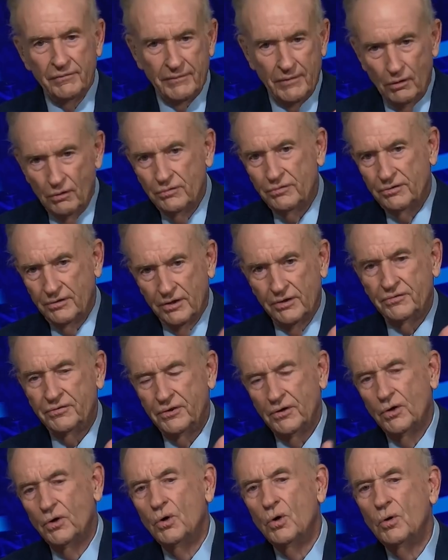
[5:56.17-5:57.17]
those are the
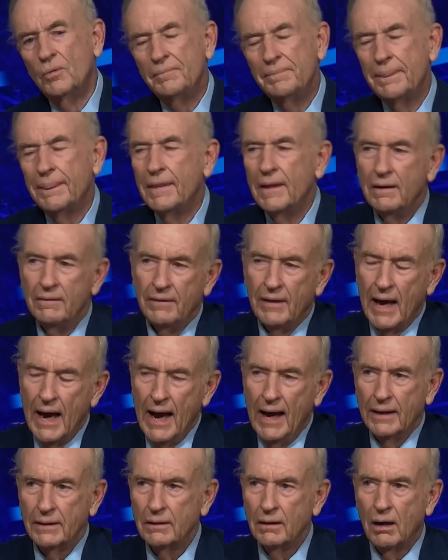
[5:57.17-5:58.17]
two
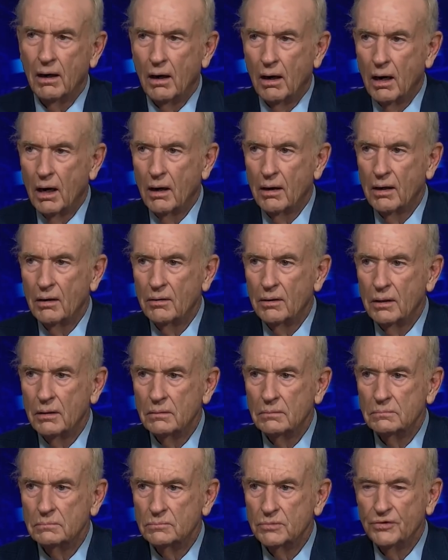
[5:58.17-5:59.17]
that are
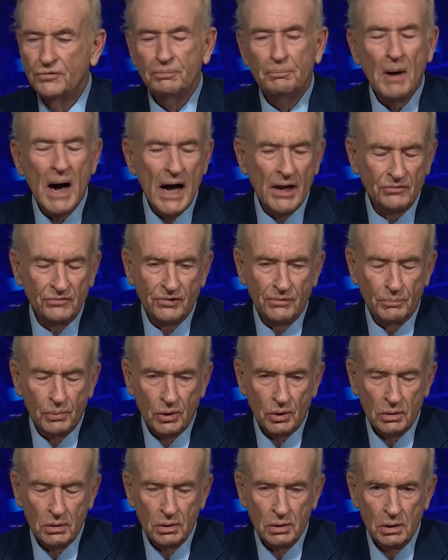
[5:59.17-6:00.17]

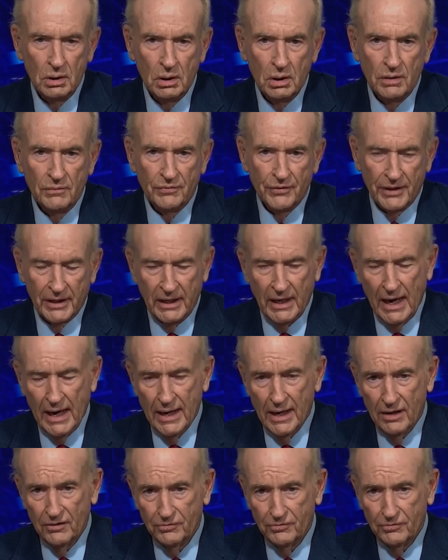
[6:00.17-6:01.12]
responsible for the chaos.